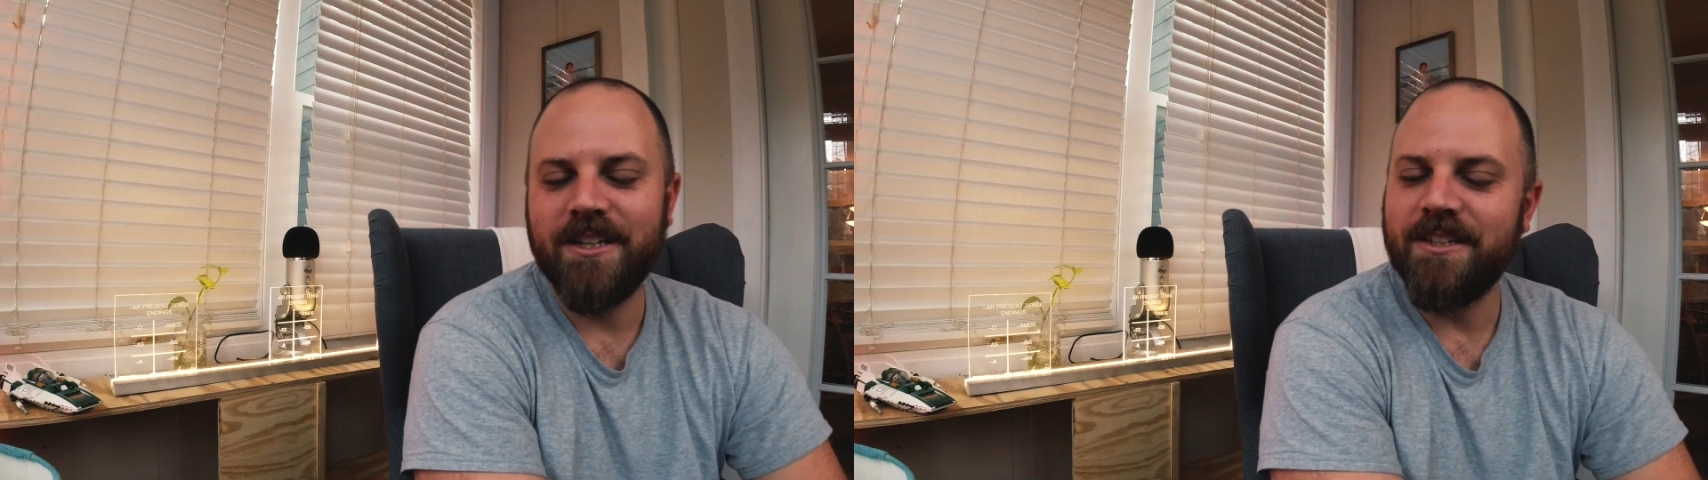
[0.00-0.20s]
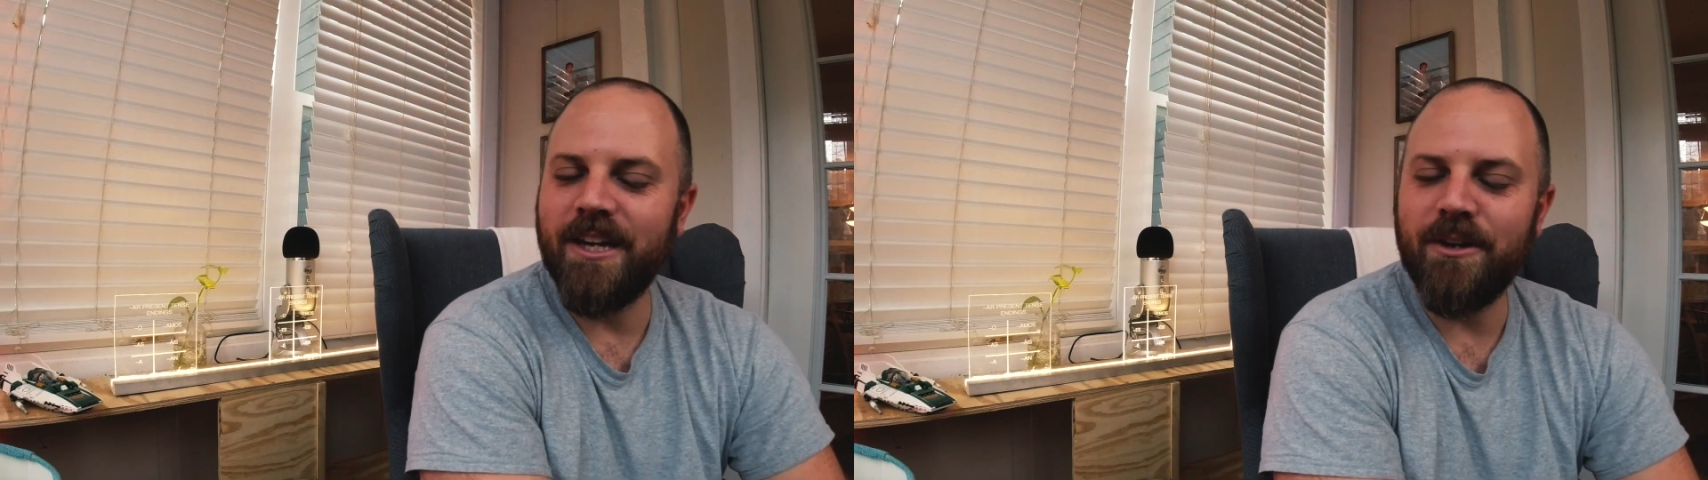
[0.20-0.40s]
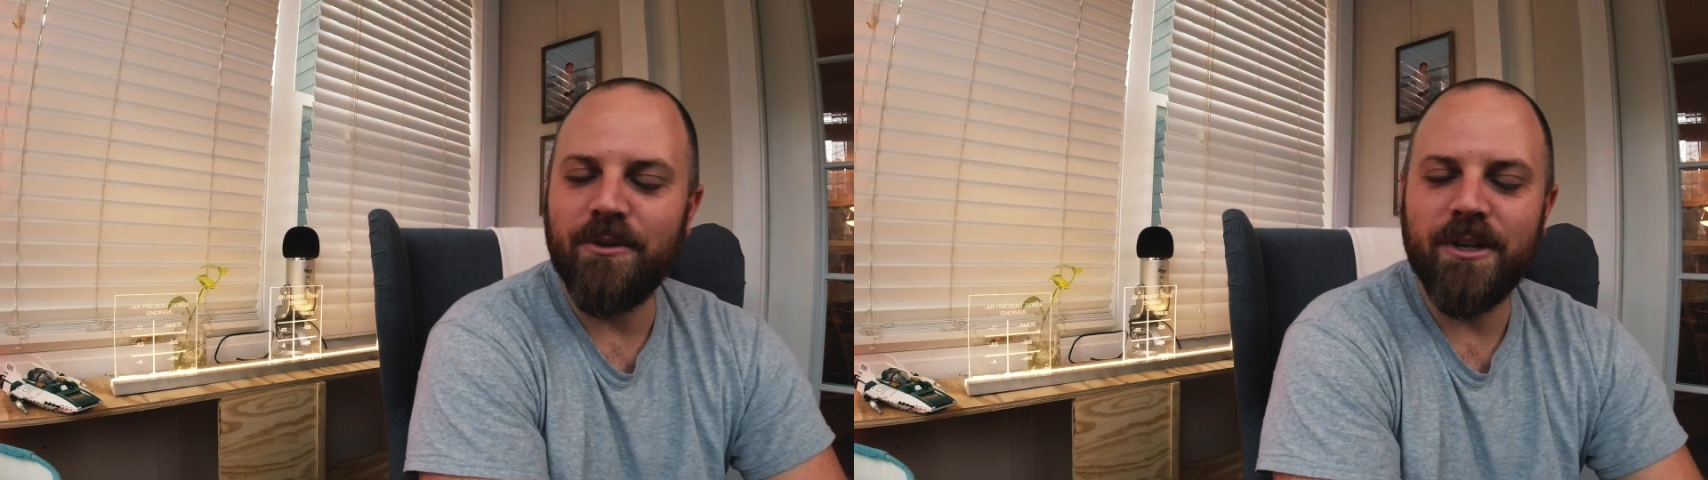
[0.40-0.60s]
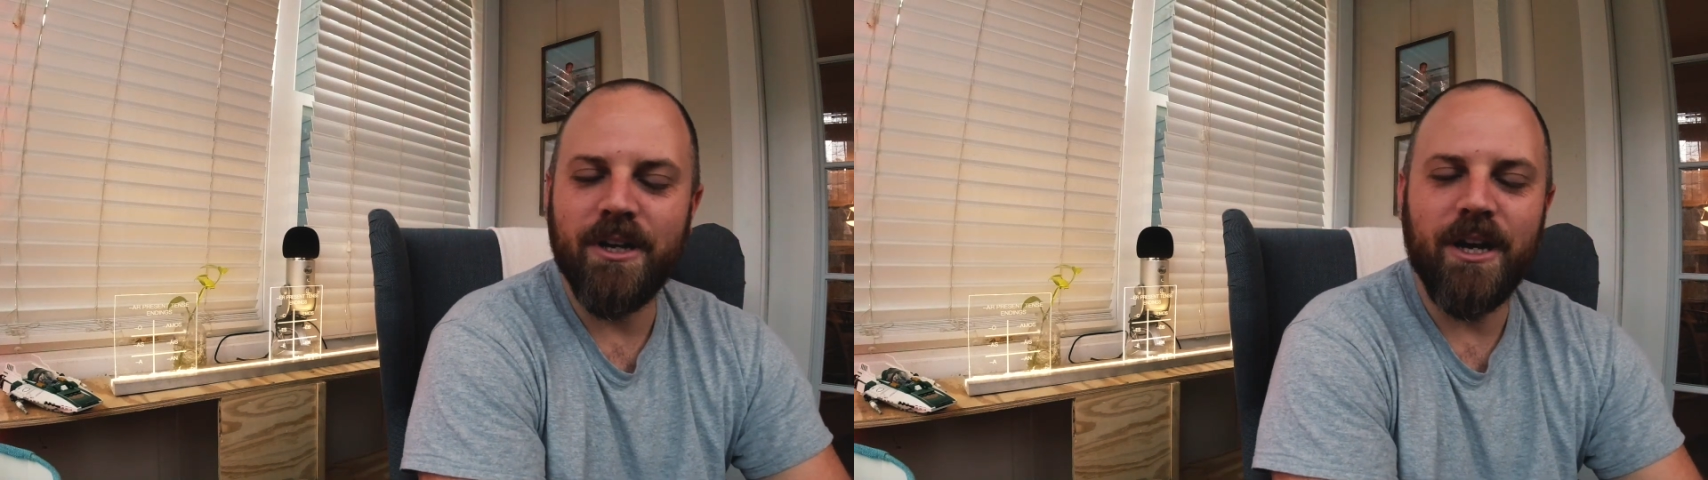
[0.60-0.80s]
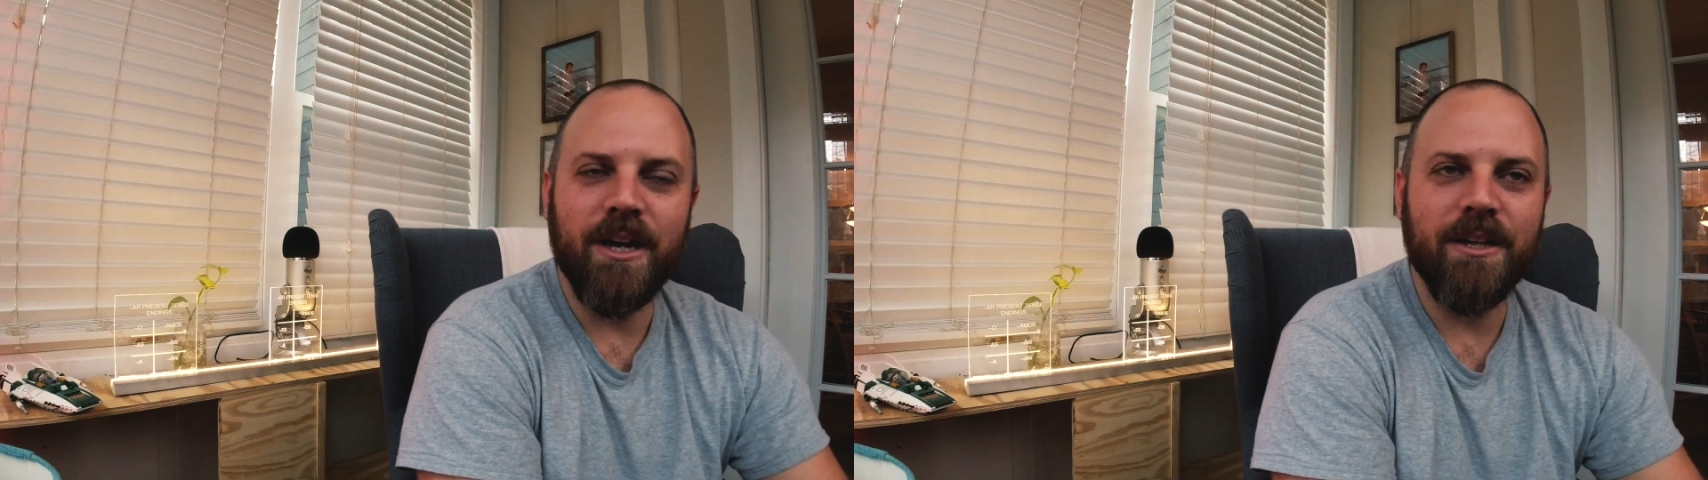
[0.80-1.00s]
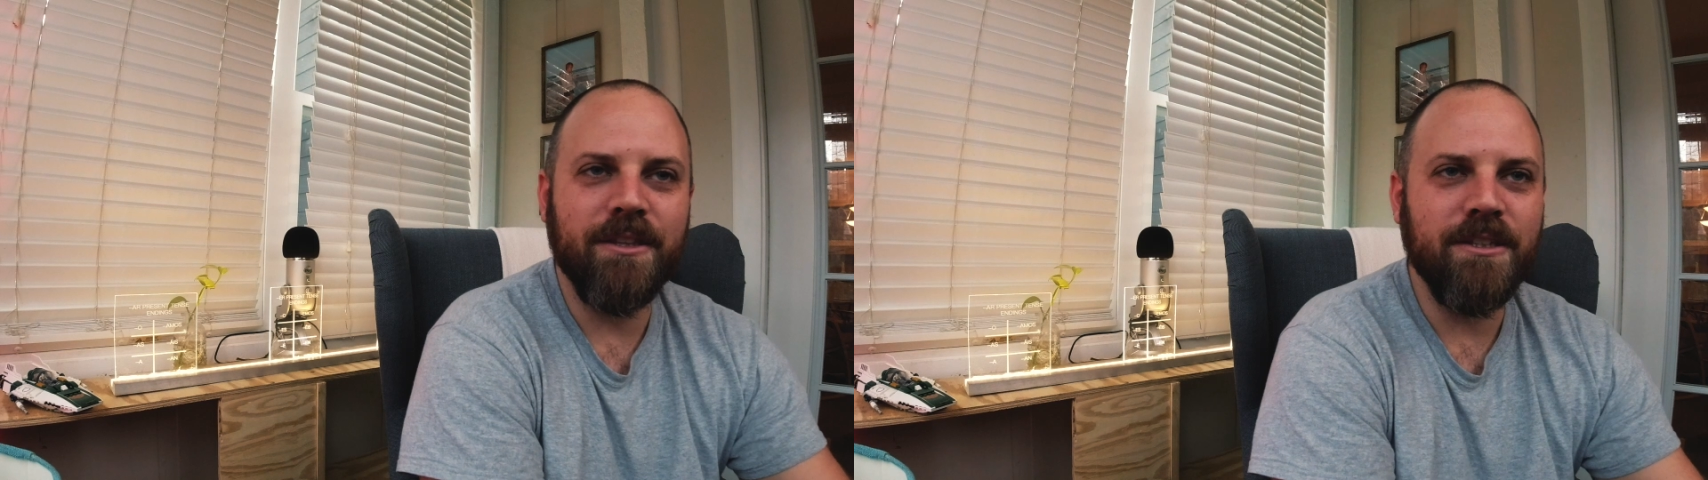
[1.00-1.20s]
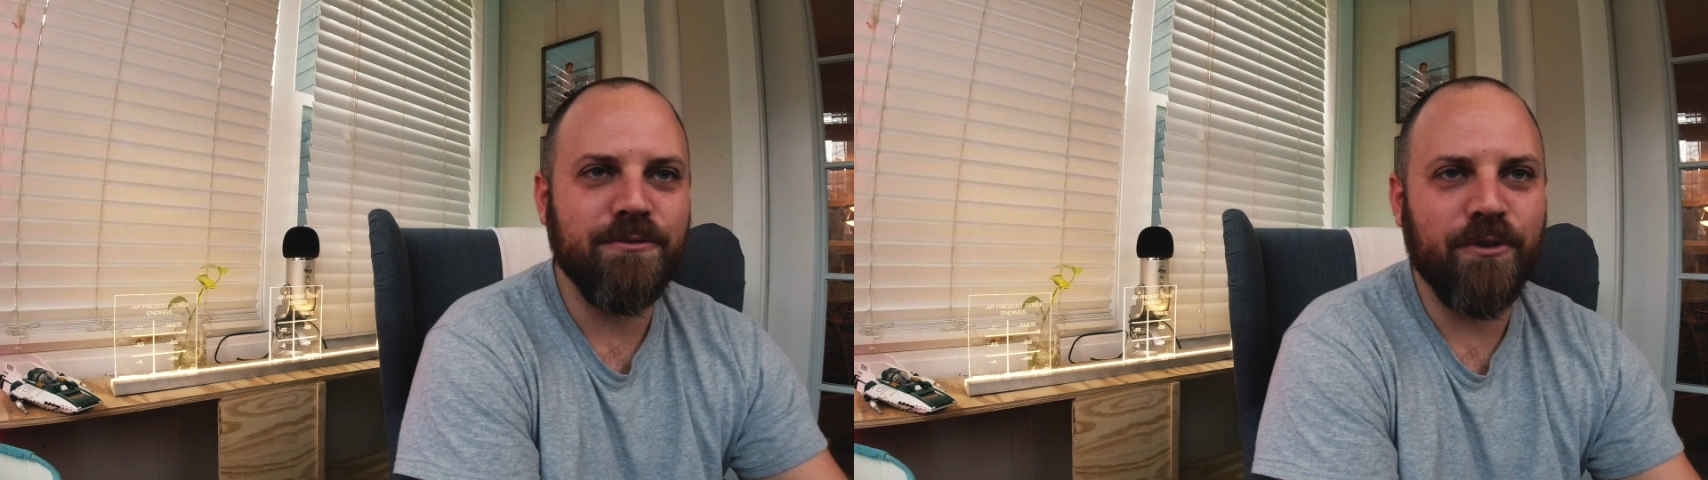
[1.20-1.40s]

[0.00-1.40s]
Now, these